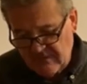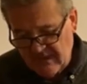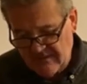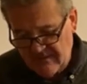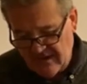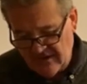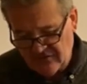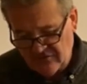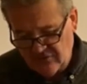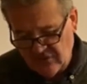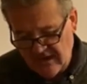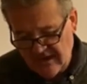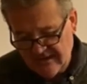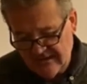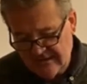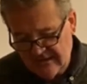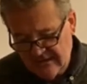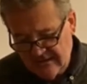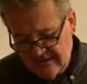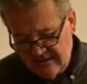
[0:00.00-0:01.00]
That's right,
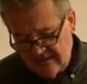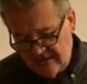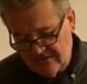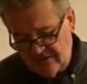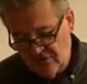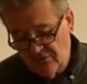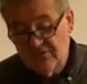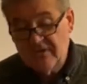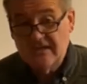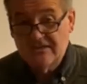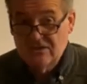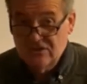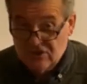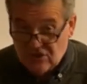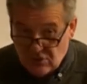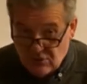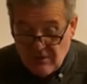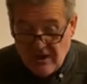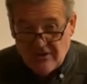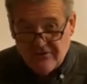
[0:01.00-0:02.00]

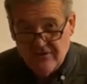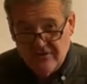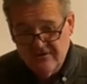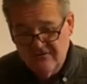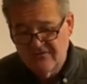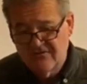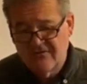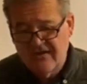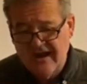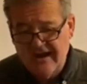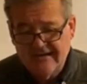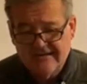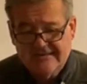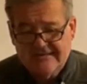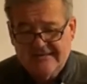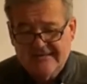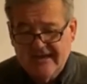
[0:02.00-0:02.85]
2,200 in fact.